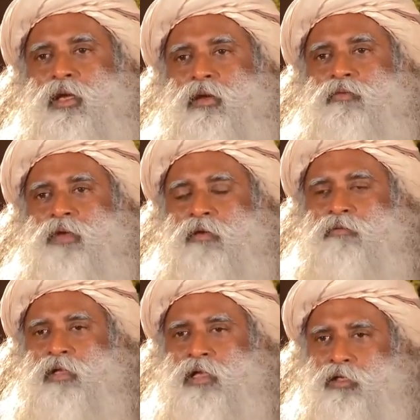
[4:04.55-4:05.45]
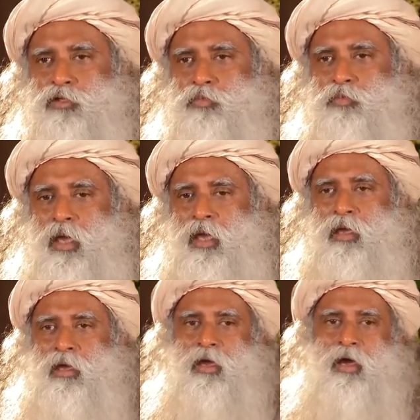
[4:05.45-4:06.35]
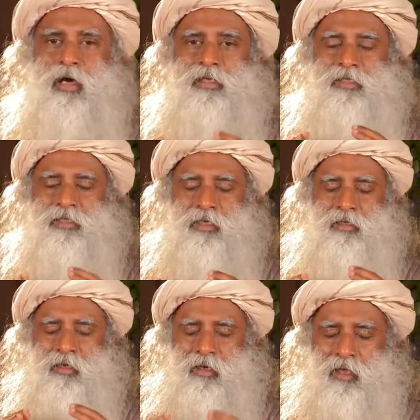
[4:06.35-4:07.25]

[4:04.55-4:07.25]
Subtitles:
we are willing to pay a certain